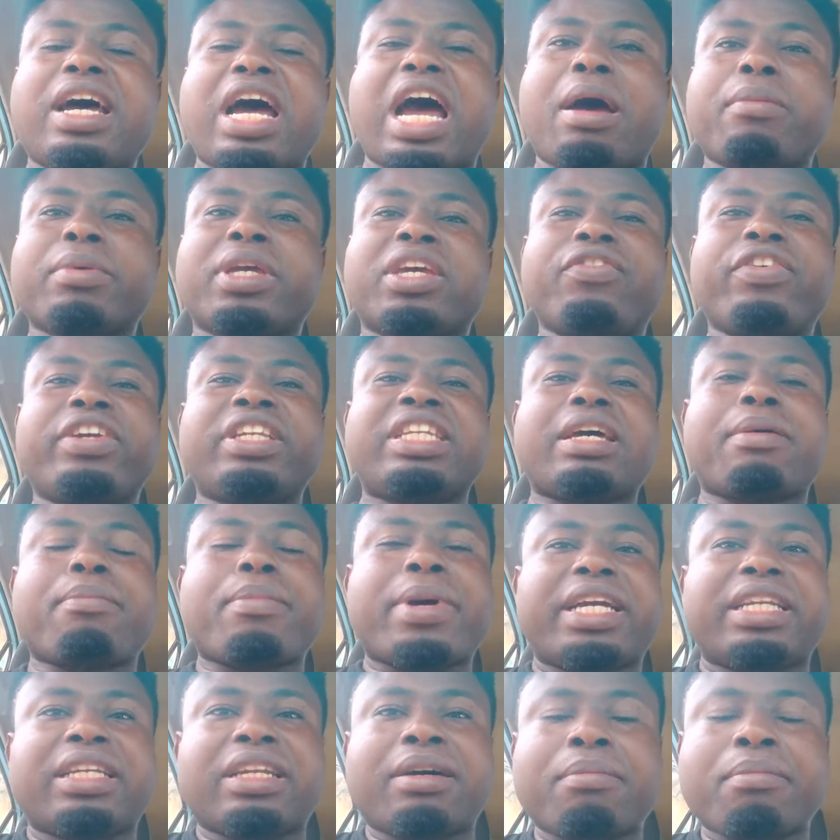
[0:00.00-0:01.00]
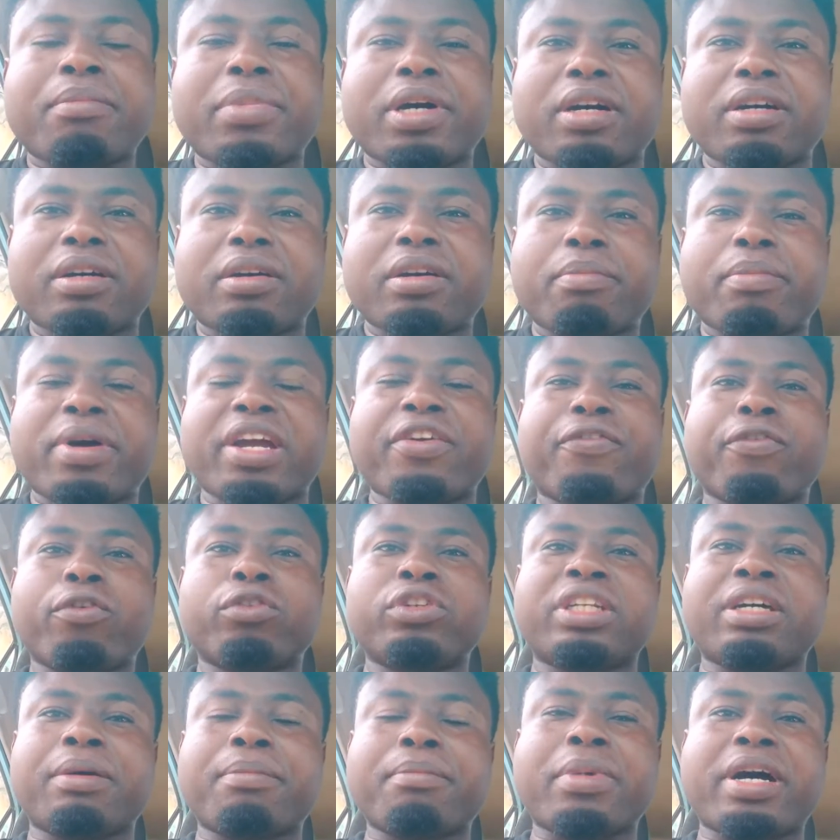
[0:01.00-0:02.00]
I'm giving them my number, my
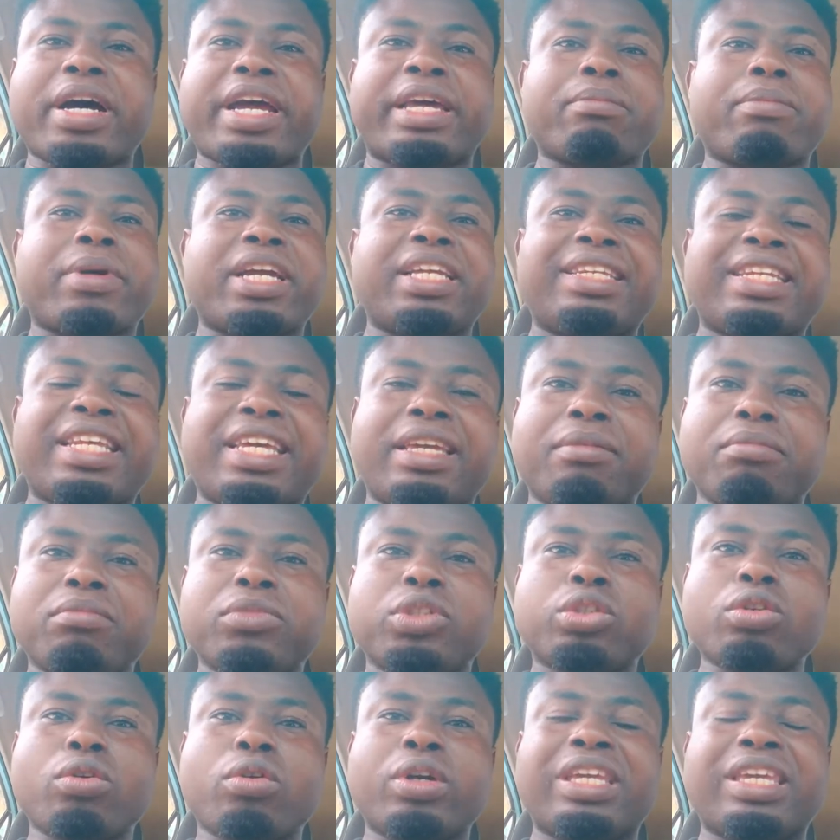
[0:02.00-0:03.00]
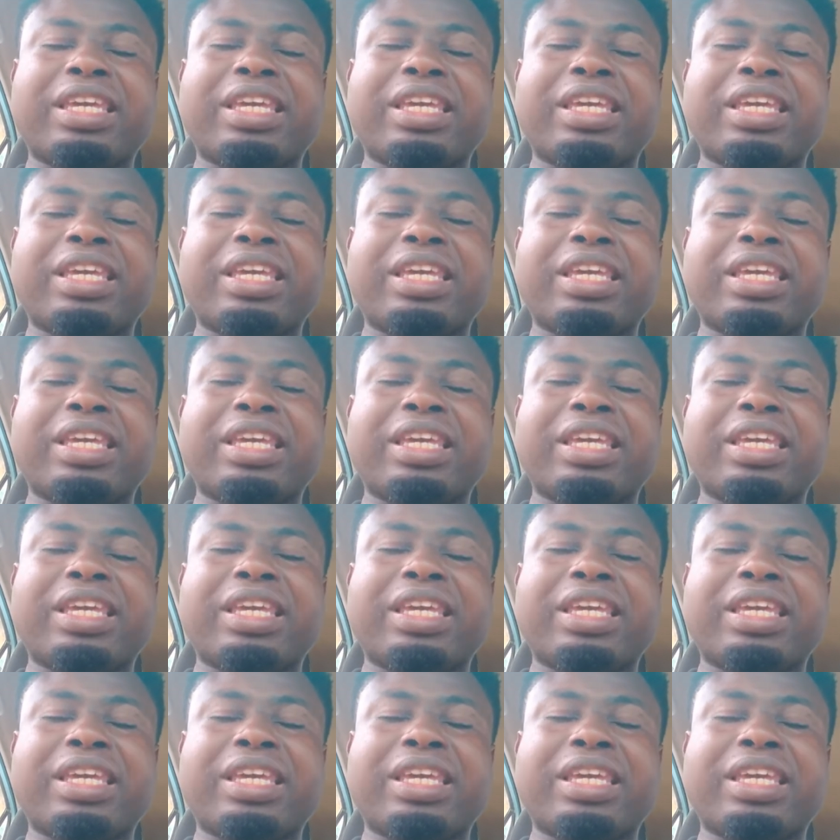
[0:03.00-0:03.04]
phone number and my name, so